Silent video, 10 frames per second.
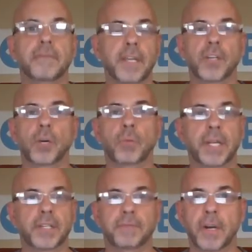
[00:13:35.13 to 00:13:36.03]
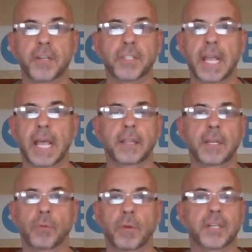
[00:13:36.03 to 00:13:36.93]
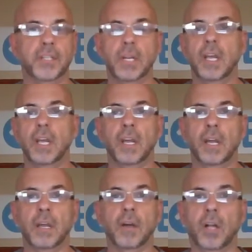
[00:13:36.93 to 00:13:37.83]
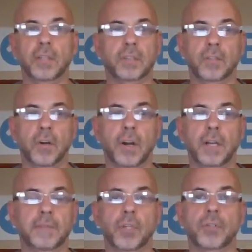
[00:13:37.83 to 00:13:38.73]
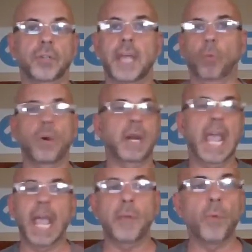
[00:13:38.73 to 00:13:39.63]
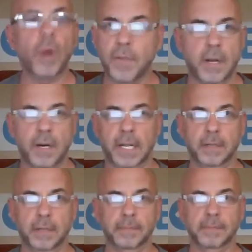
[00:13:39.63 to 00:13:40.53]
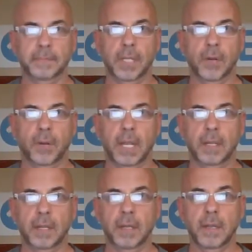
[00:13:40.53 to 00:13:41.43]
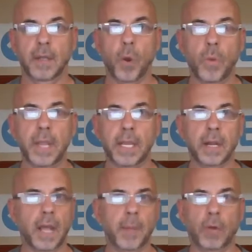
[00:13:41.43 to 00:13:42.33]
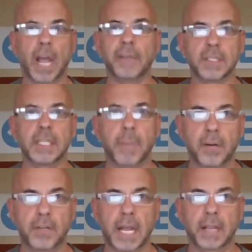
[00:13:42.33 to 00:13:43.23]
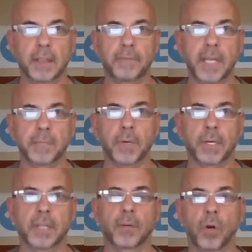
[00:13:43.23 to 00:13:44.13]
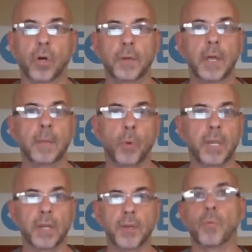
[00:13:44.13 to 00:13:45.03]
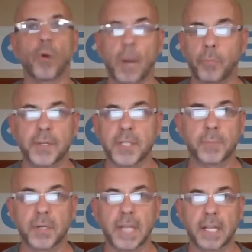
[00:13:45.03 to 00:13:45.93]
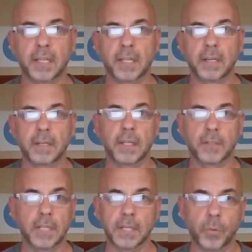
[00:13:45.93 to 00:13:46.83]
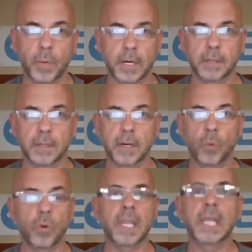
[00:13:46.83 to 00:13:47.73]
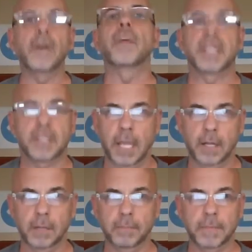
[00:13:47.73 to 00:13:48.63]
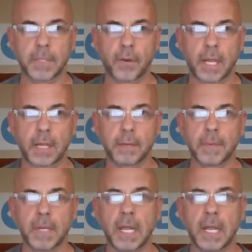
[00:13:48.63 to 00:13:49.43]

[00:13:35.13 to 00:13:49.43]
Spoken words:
feature-rich, functionality-rich, alternative social network anywhere on the internet, okay? We're obviously better tech than Facebook because they're old, but we can do more operations per second than Twitter. We'll kill them at scale, okay?